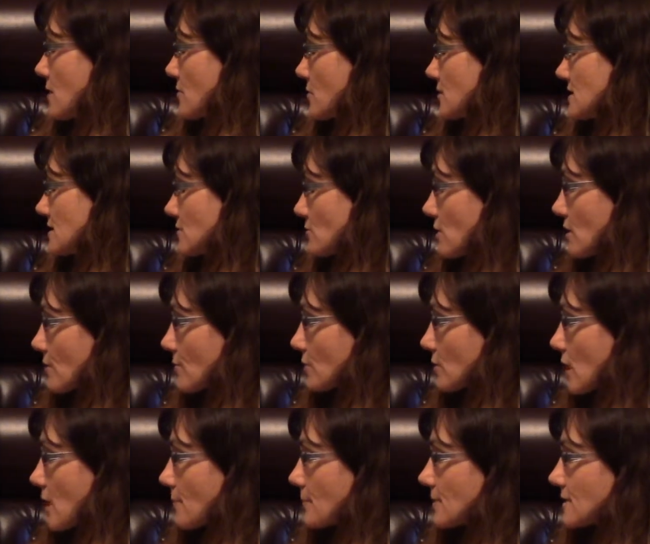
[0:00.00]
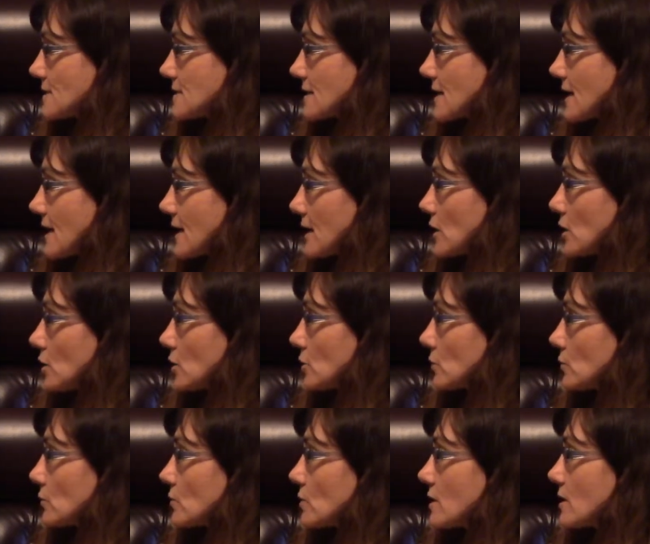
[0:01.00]
These are all the properties that I
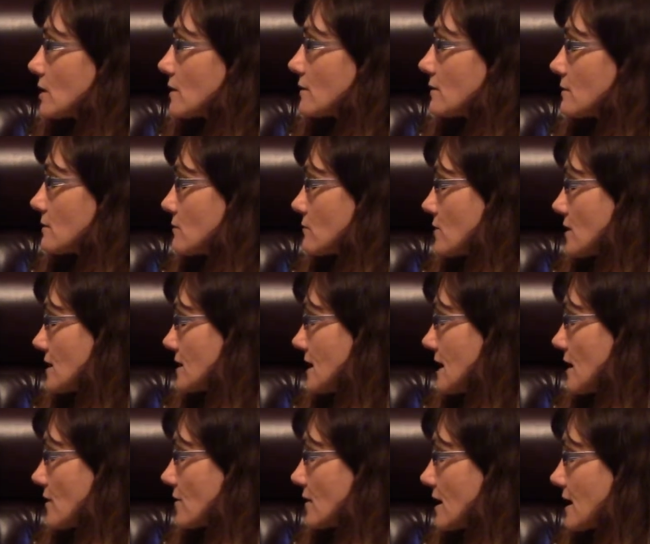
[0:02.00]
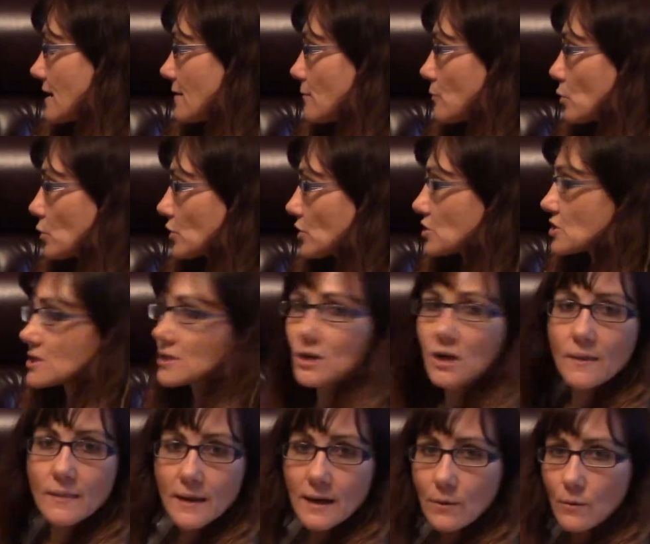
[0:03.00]
own right now that I have mortgages
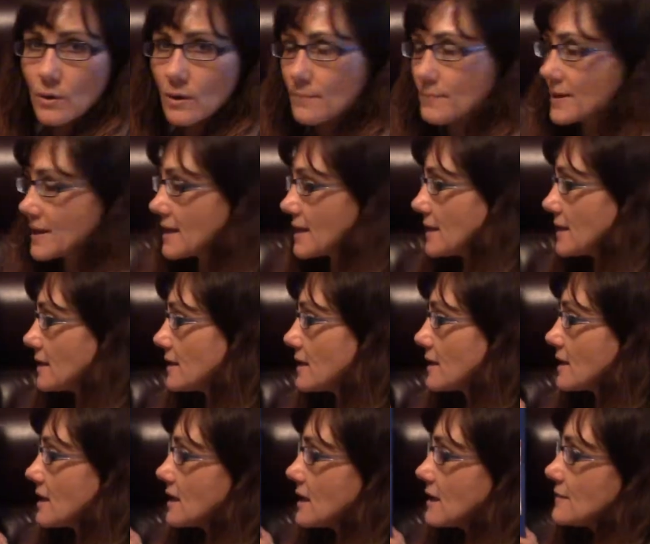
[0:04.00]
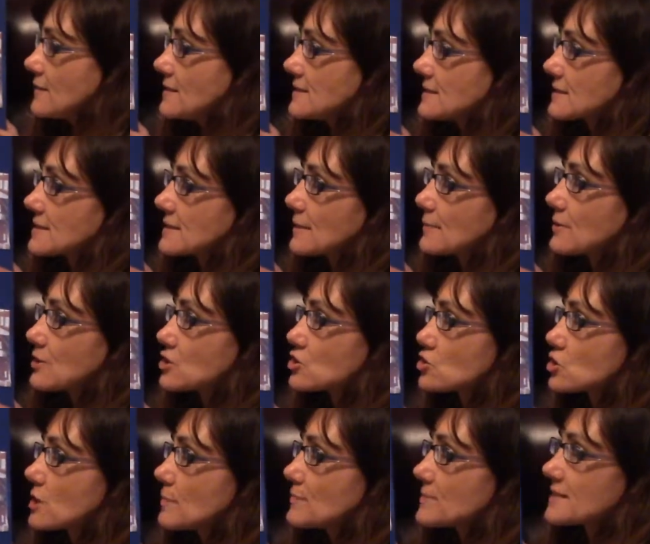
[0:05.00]
on that I want paid. And these are some of the
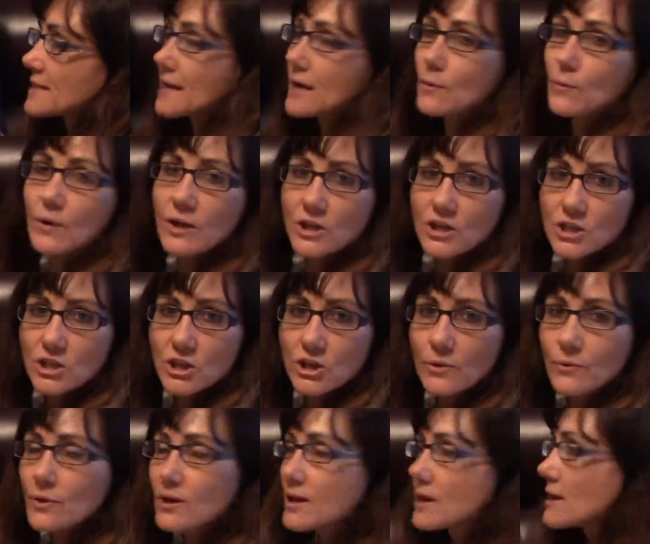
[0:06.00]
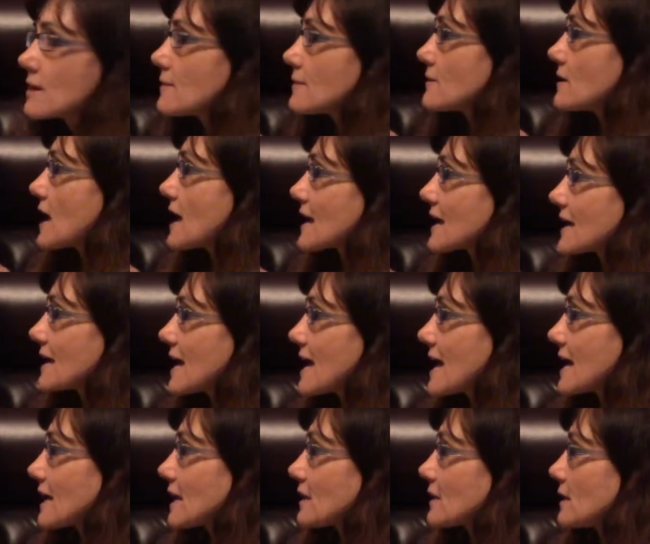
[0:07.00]
trips that I want to do. I got to
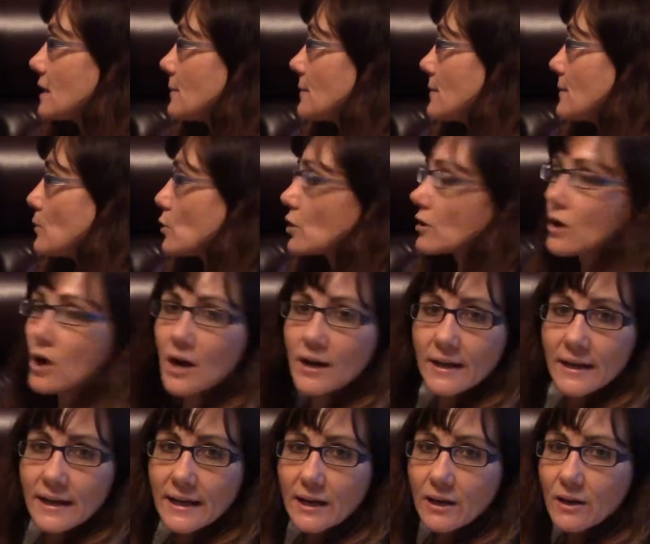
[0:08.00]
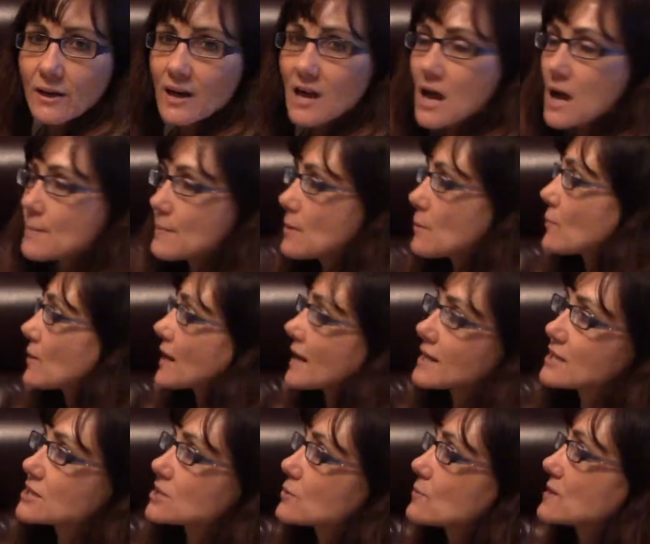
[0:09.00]
add a little bit more on here. But what
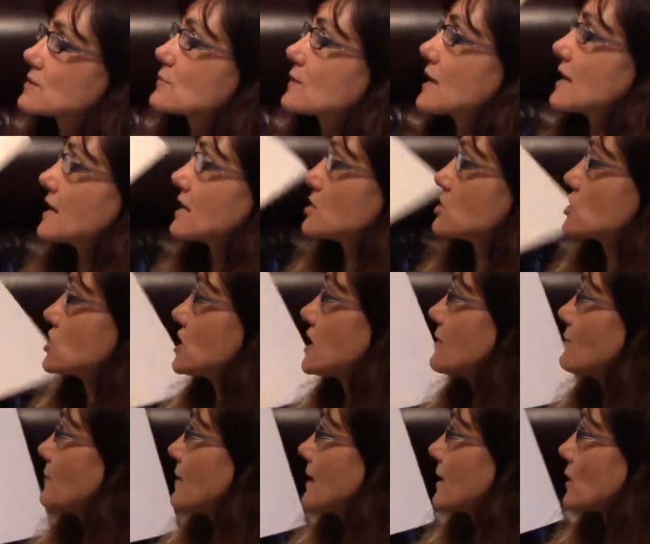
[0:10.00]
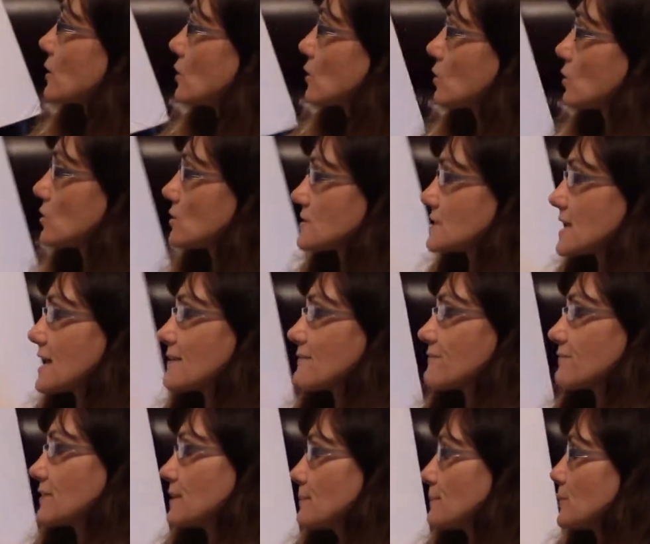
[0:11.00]
I do is when I achieve my goals, I
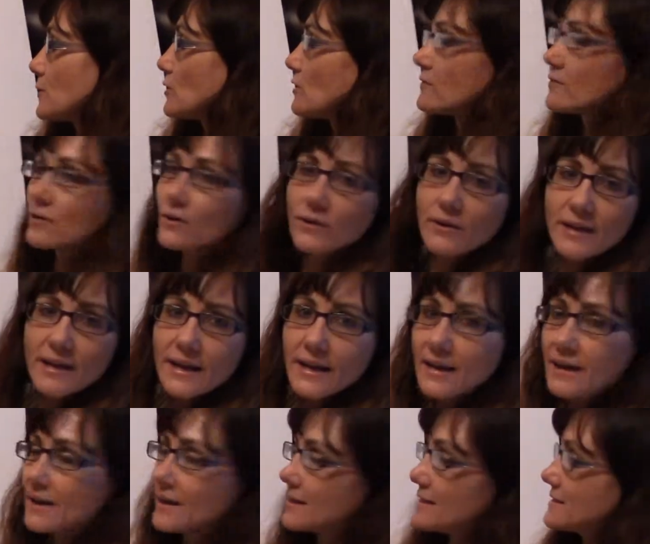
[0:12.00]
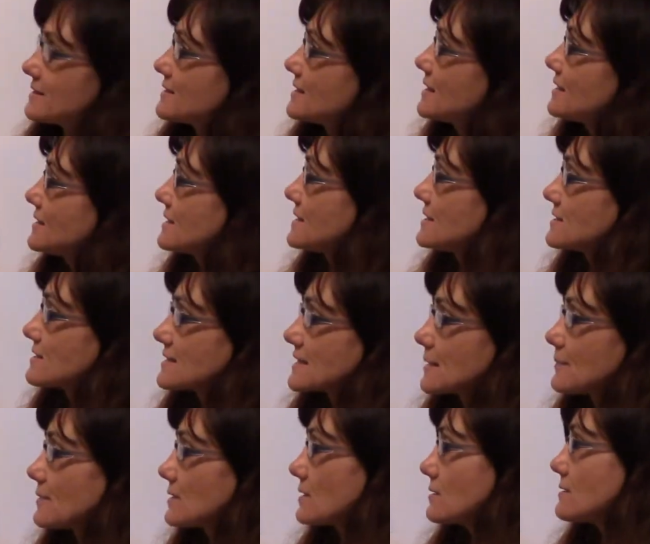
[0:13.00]
flip over, and these are
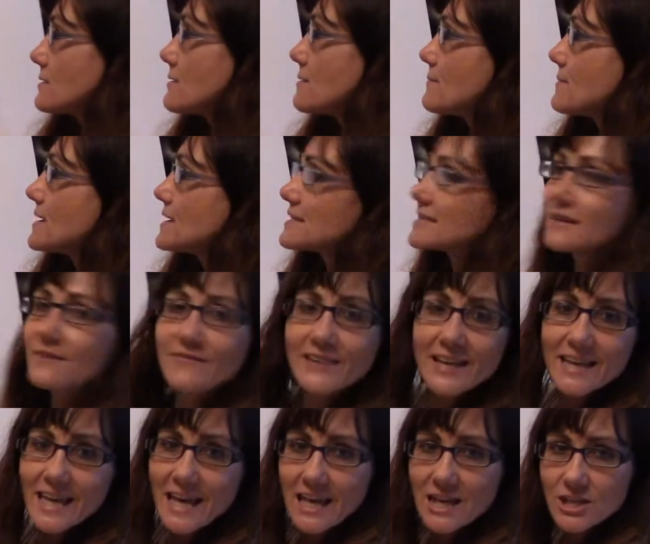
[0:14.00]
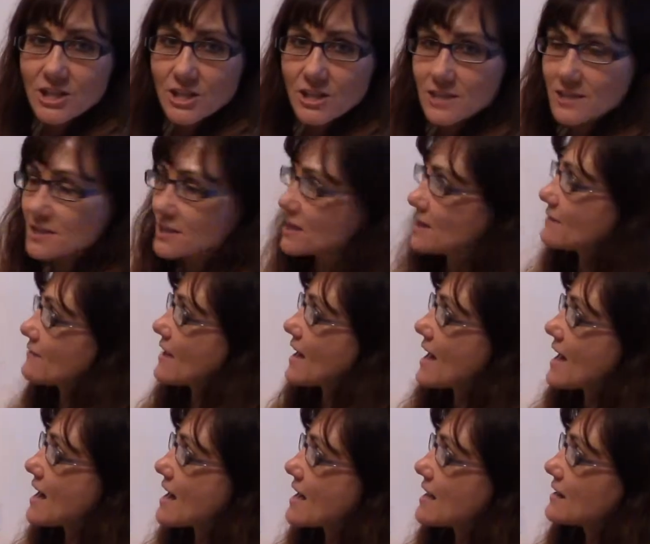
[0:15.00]
some of the amazing vacations that I've
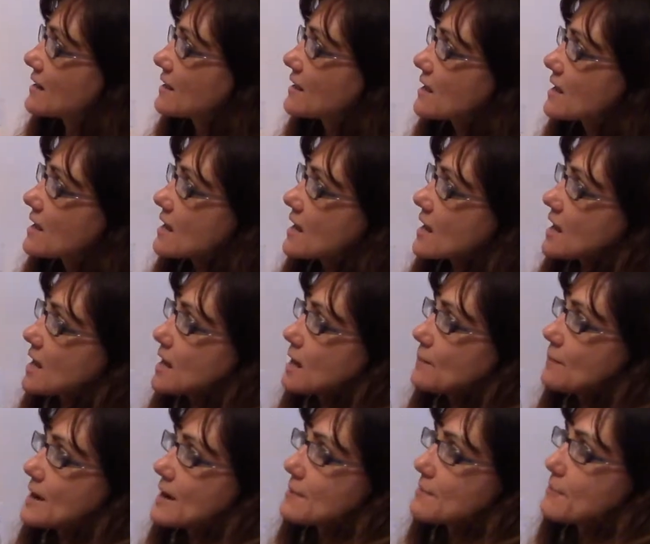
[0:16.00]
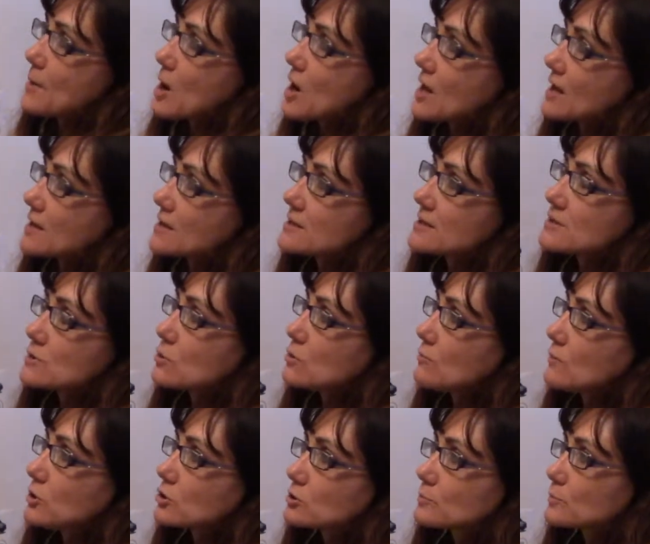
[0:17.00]
had. I bought and sold
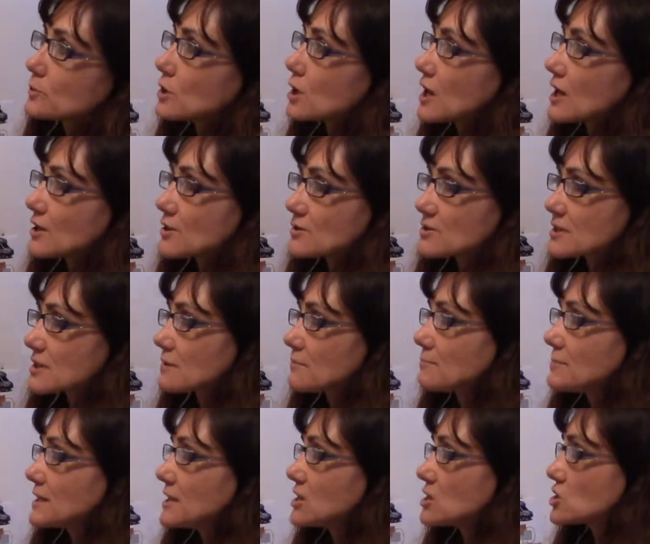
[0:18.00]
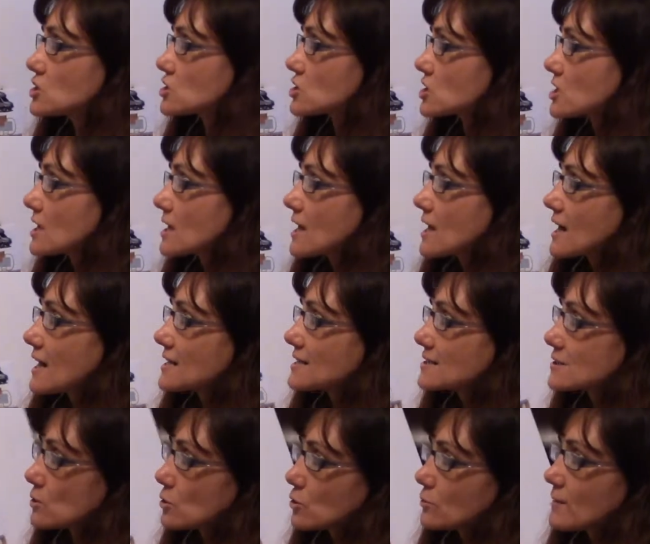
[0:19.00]
multiple condos on the beach. I
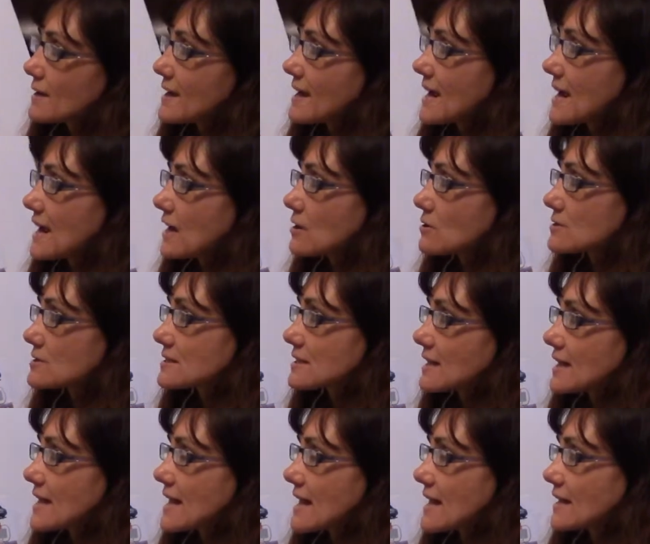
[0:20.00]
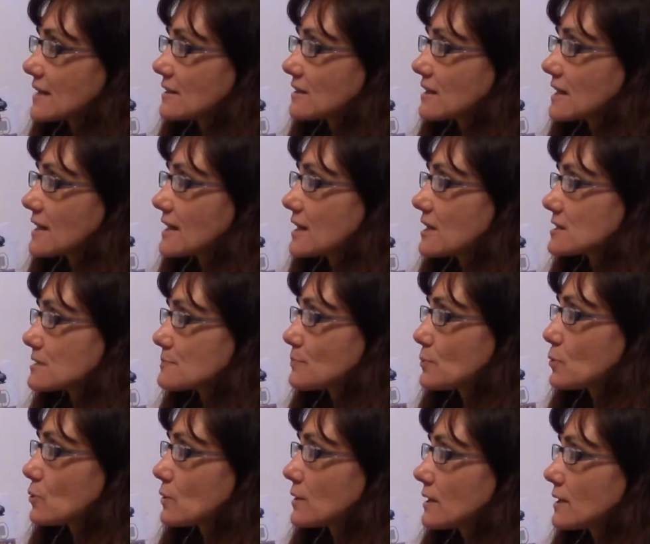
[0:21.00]
sold my house that I had in Lighthouse
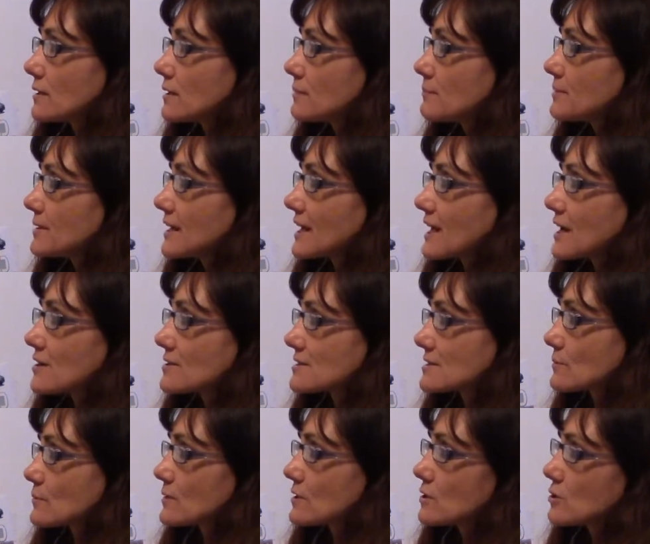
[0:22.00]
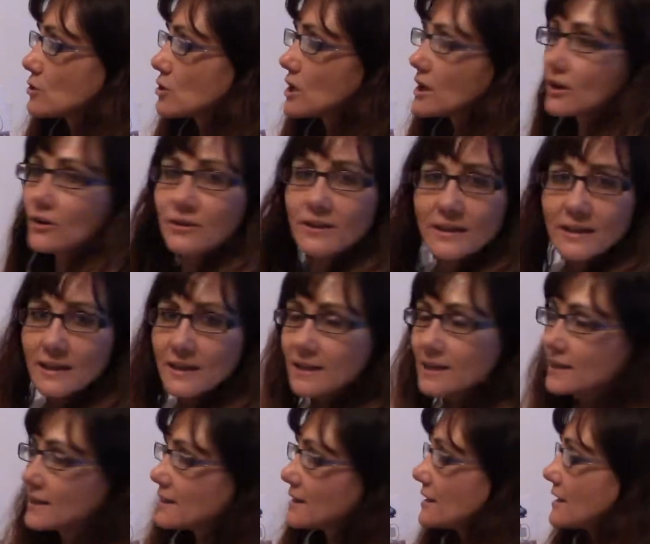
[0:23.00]
Point, a big house that we no longer
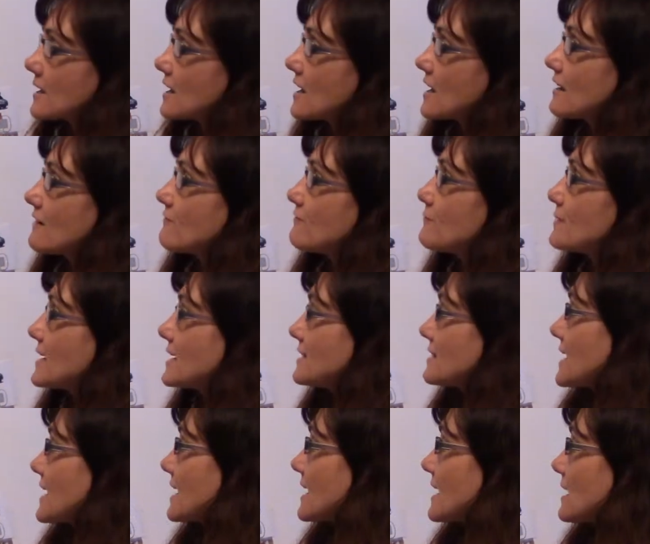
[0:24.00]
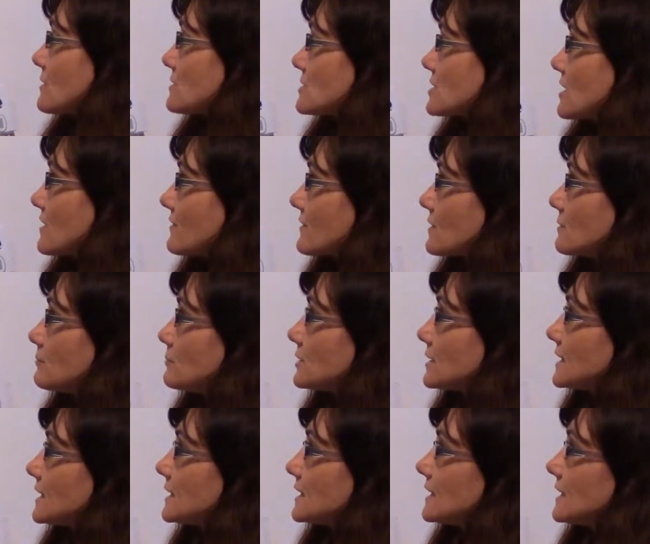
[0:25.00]
needed. I've paid that house off
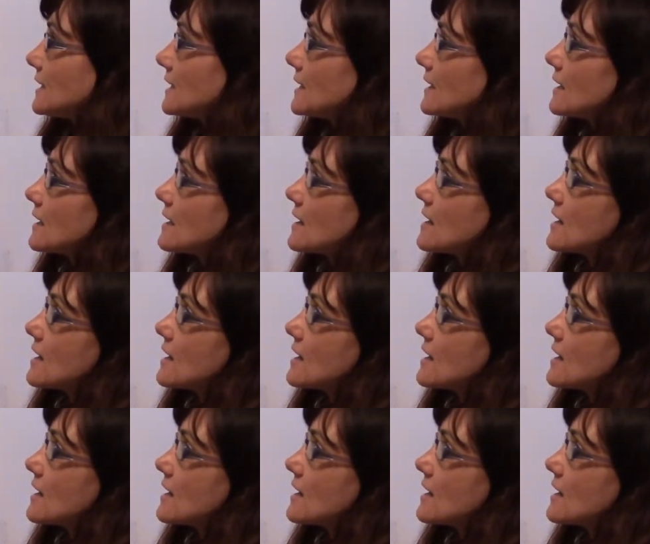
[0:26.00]
completely.